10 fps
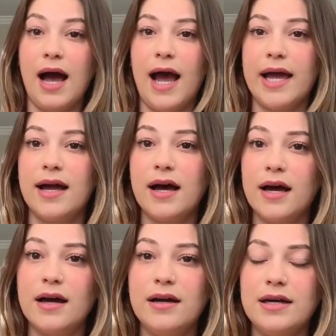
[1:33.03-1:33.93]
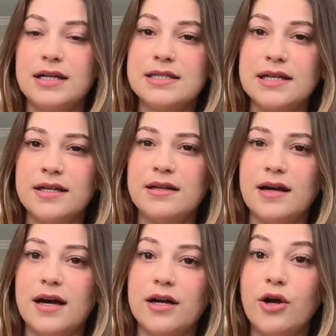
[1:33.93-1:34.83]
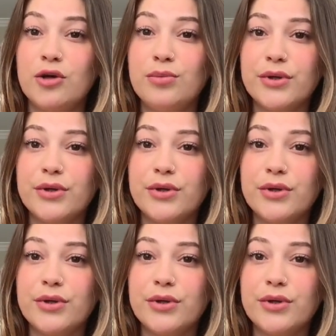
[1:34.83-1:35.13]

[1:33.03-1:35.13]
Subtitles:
I did code